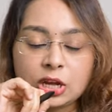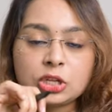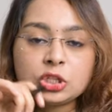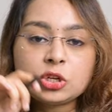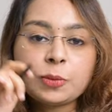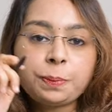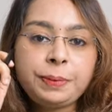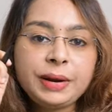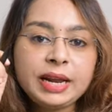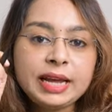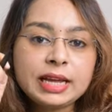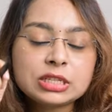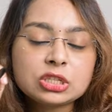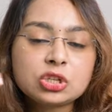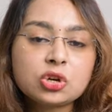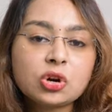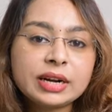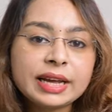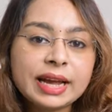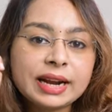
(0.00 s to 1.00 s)
So please
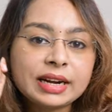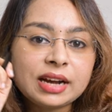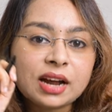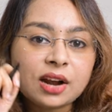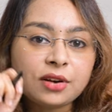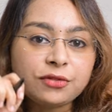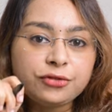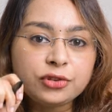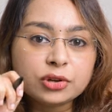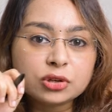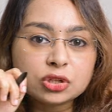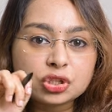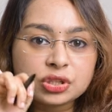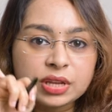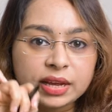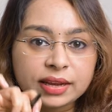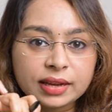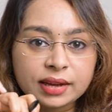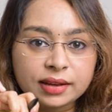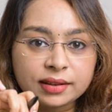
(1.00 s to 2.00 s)
don't get confused
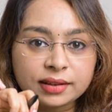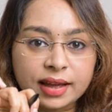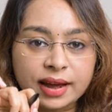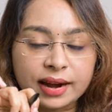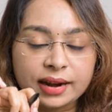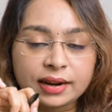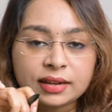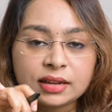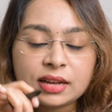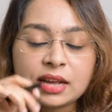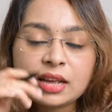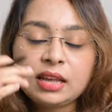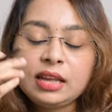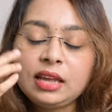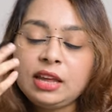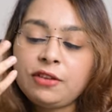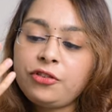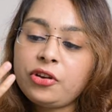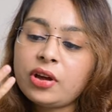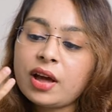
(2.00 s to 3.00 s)
thinking that
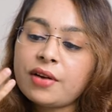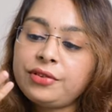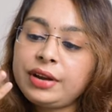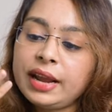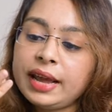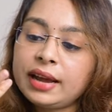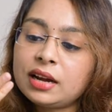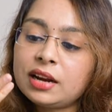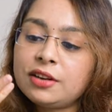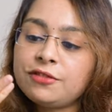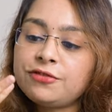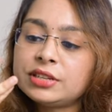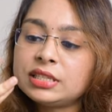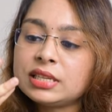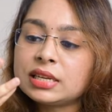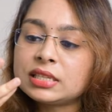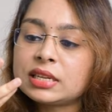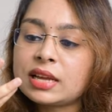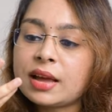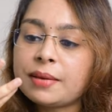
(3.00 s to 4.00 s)
if you have taken
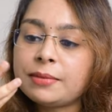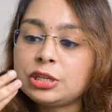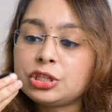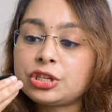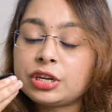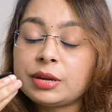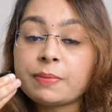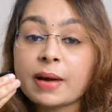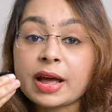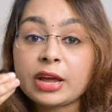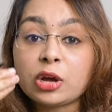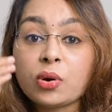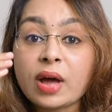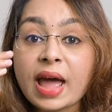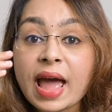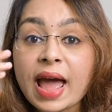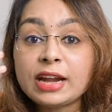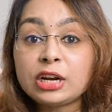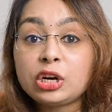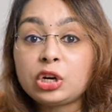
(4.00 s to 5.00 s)
physics, chemistry, bio,
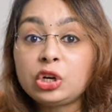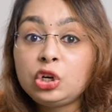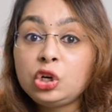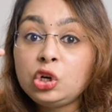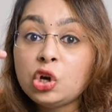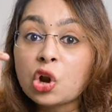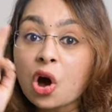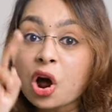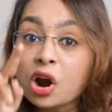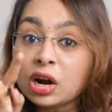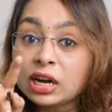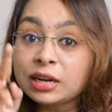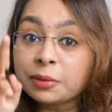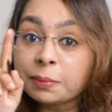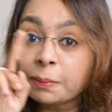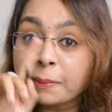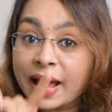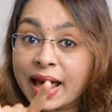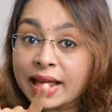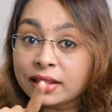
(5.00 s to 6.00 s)
and not
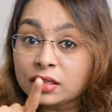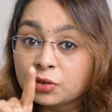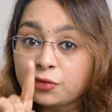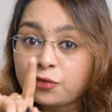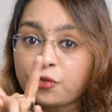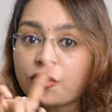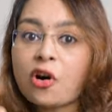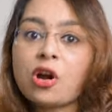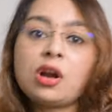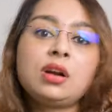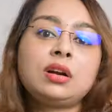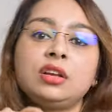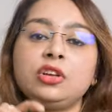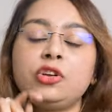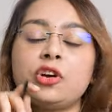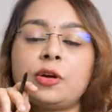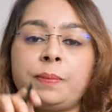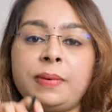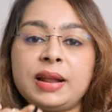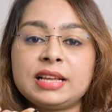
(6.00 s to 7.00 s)
math for
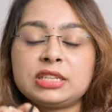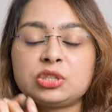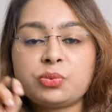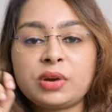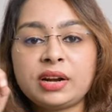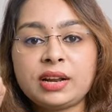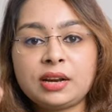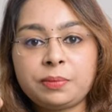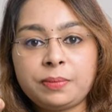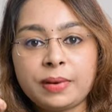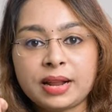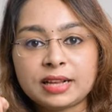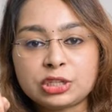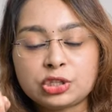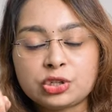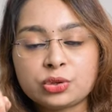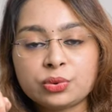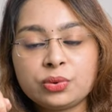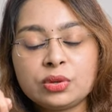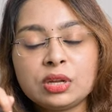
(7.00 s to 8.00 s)
your plus one and
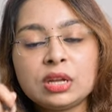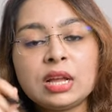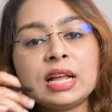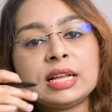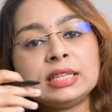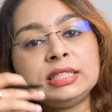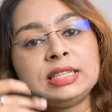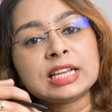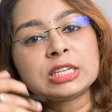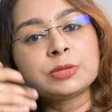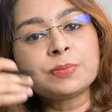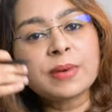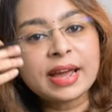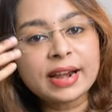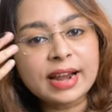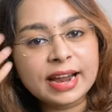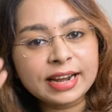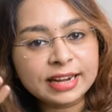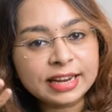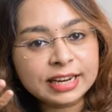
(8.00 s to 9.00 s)
plus two, just
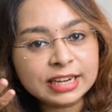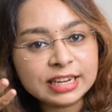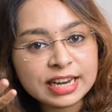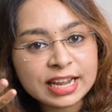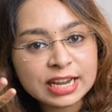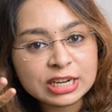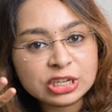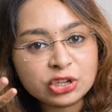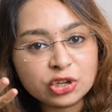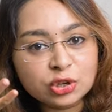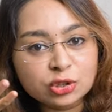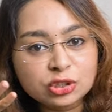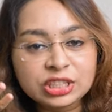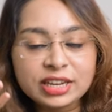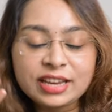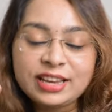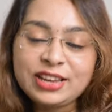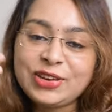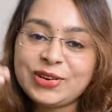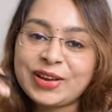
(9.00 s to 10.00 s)
by writing NEET UG,
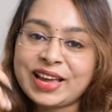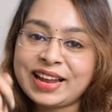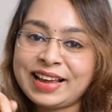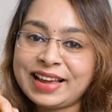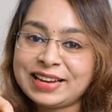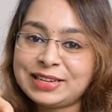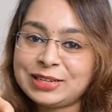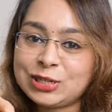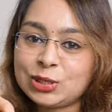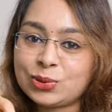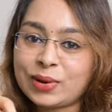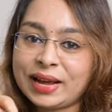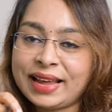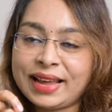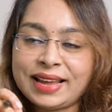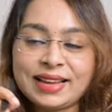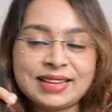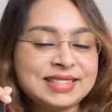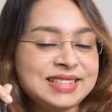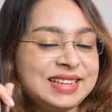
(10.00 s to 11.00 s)
you can get into
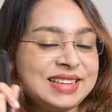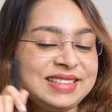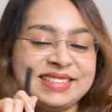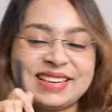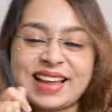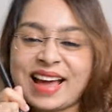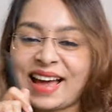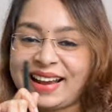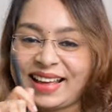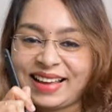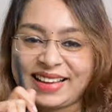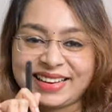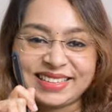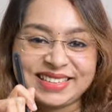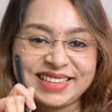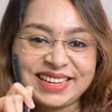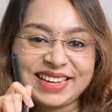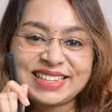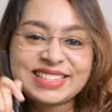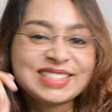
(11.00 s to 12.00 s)
IIS. Nah,
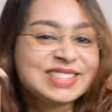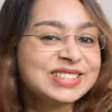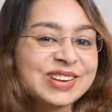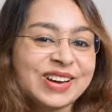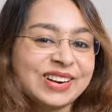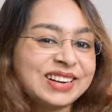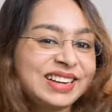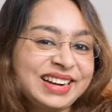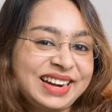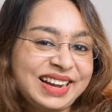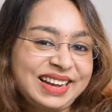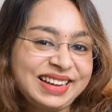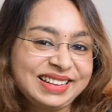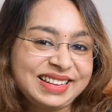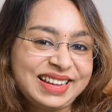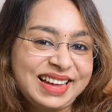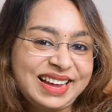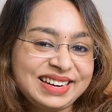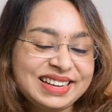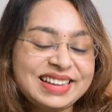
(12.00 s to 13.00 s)
it's not like
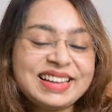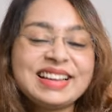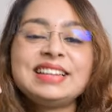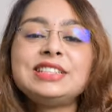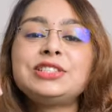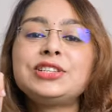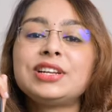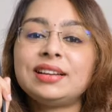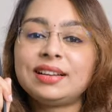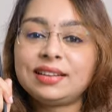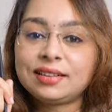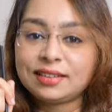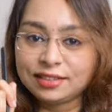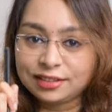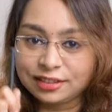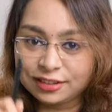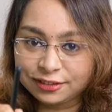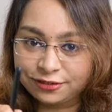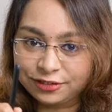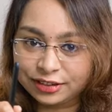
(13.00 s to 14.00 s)
that. It's a little
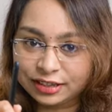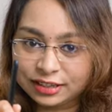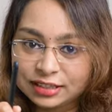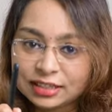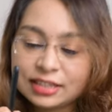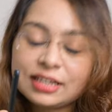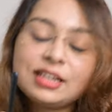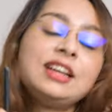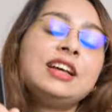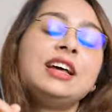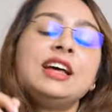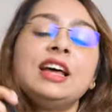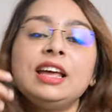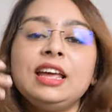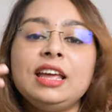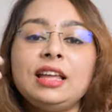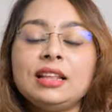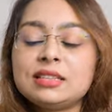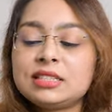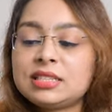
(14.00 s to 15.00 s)
different.
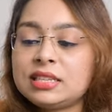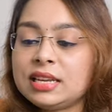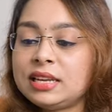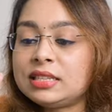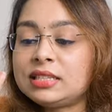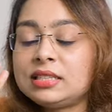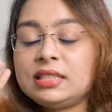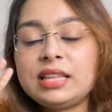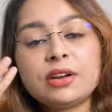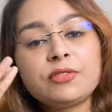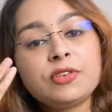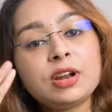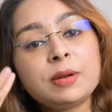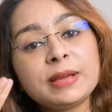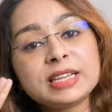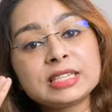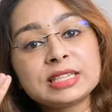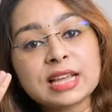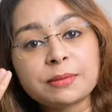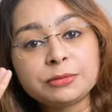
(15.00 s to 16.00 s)
See, there will
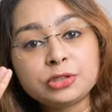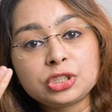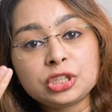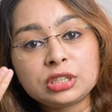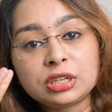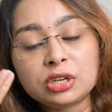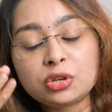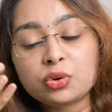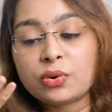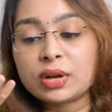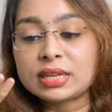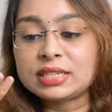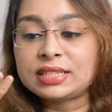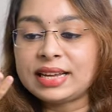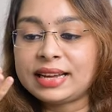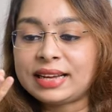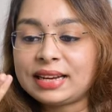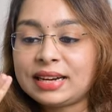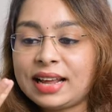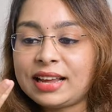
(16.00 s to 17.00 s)
be some children who has
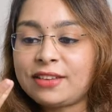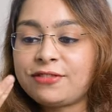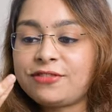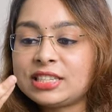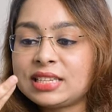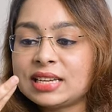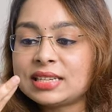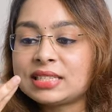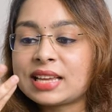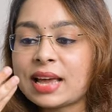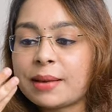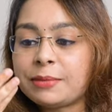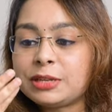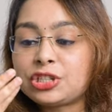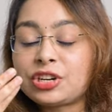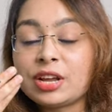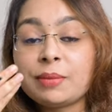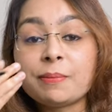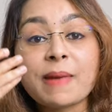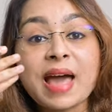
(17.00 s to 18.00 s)
taken like physics,
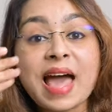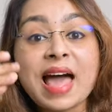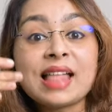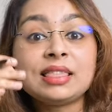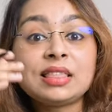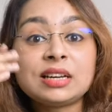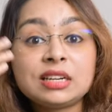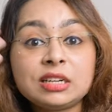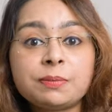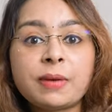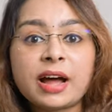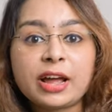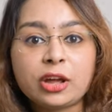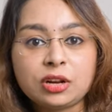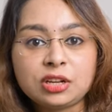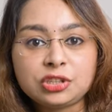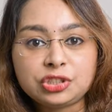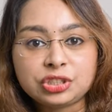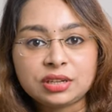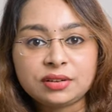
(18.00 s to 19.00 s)
chemistry, math, and
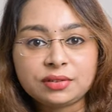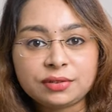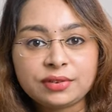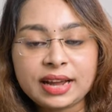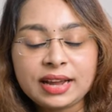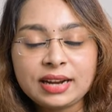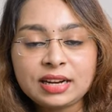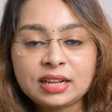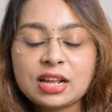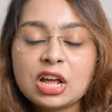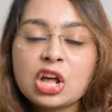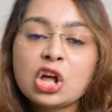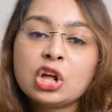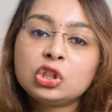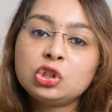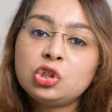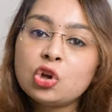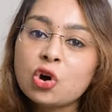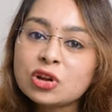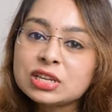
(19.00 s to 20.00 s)
biology, right?
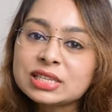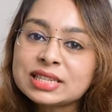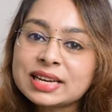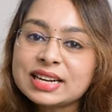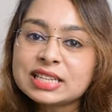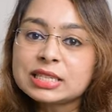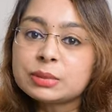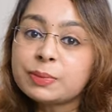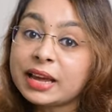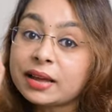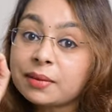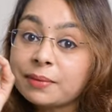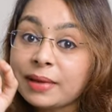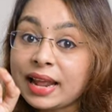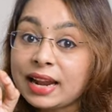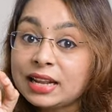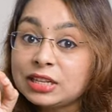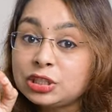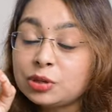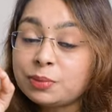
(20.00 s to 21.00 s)
Those kids become
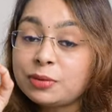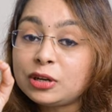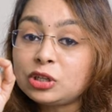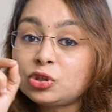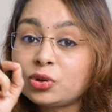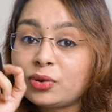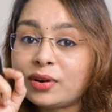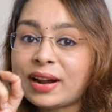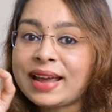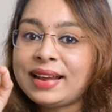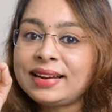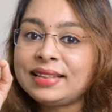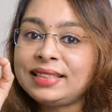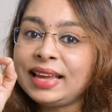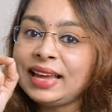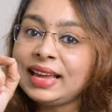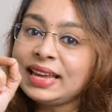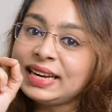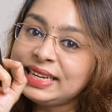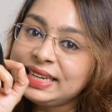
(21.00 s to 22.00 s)
eligible to write
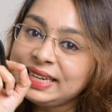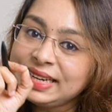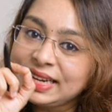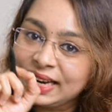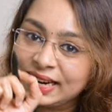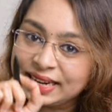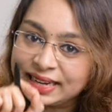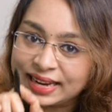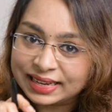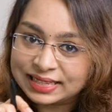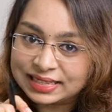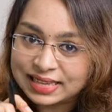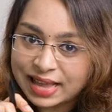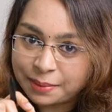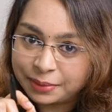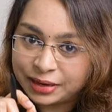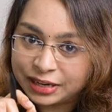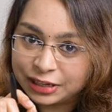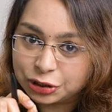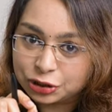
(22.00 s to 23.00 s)
the NEET
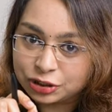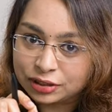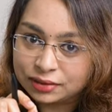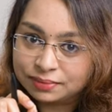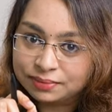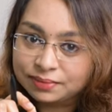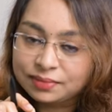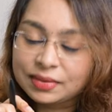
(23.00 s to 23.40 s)
examination.